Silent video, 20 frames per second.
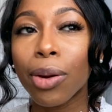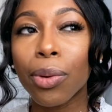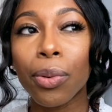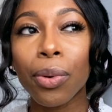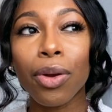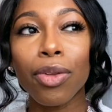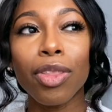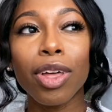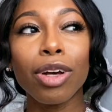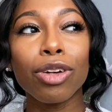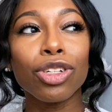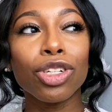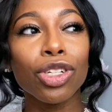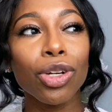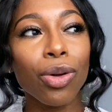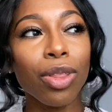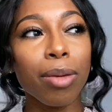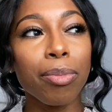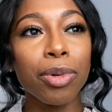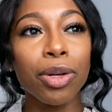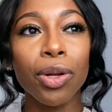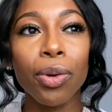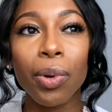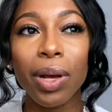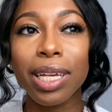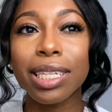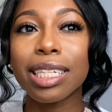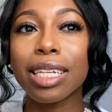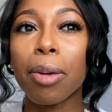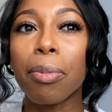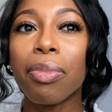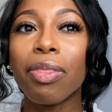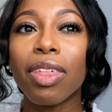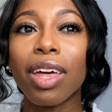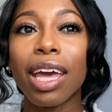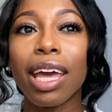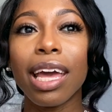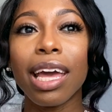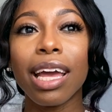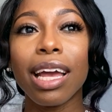or they'll show them doing
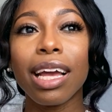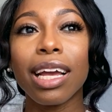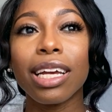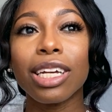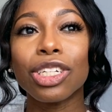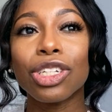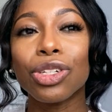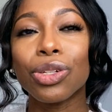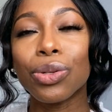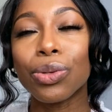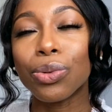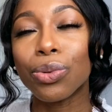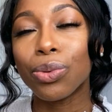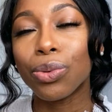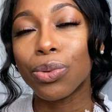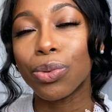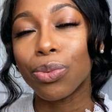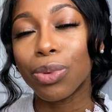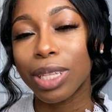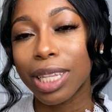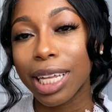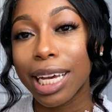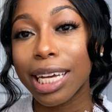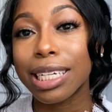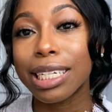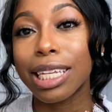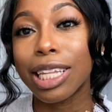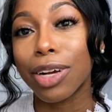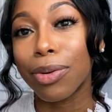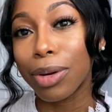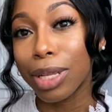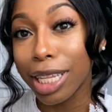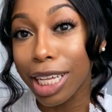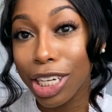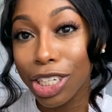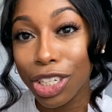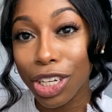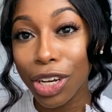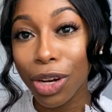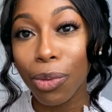something to relate to their
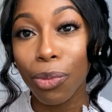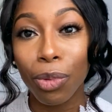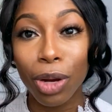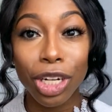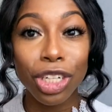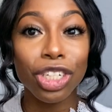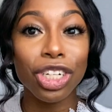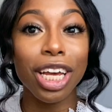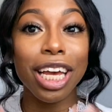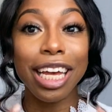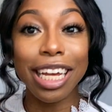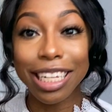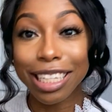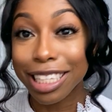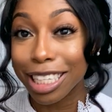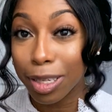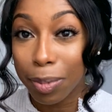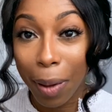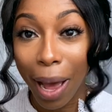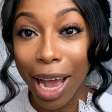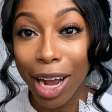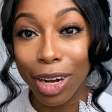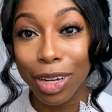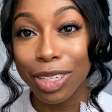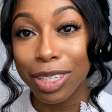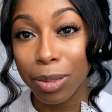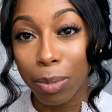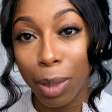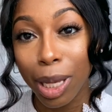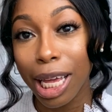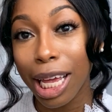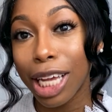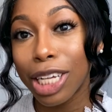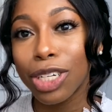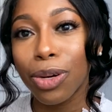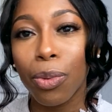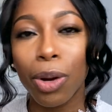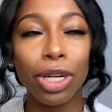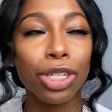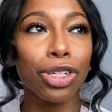religion, which inspires me
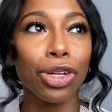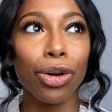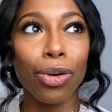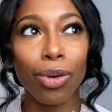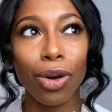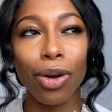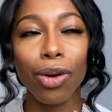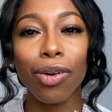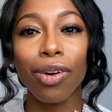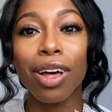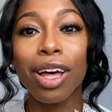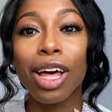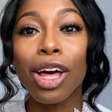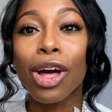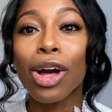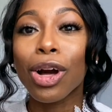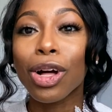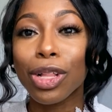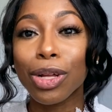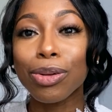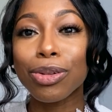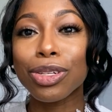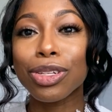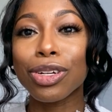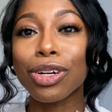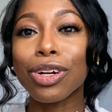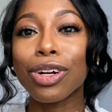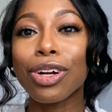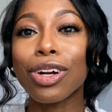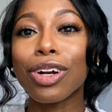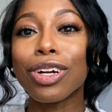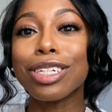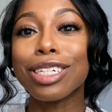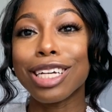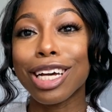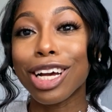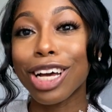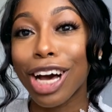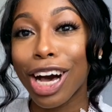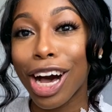to want to grow closer
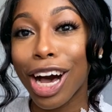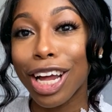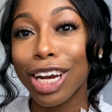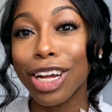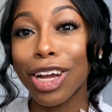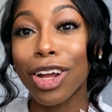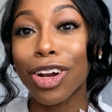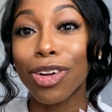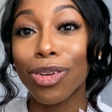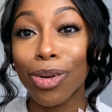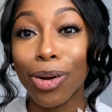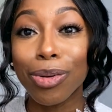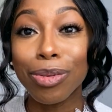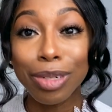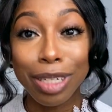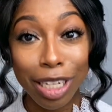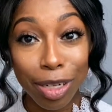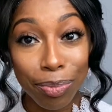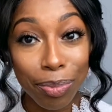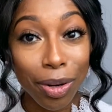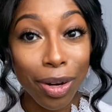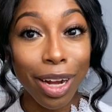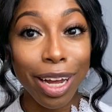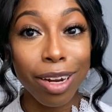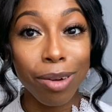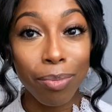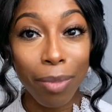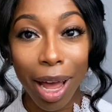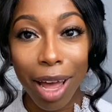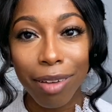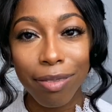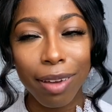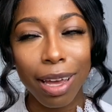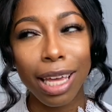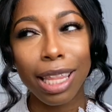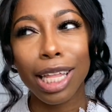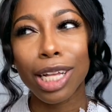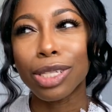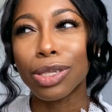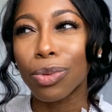to God and grow deeper in my
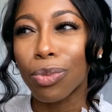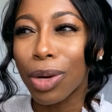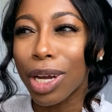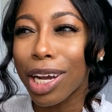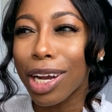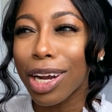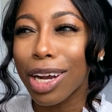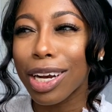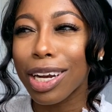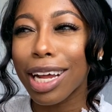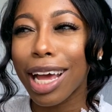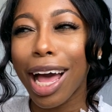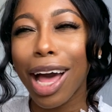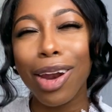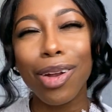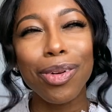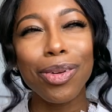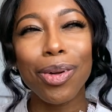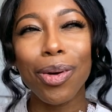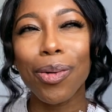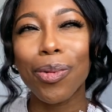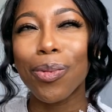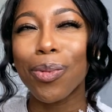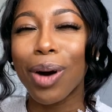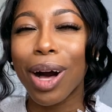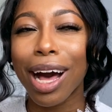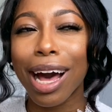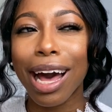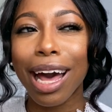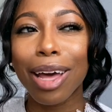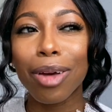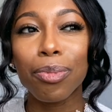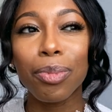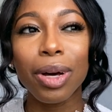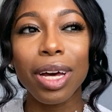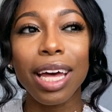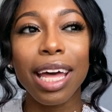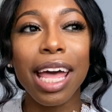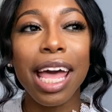faith. It's weird. I don't know why, but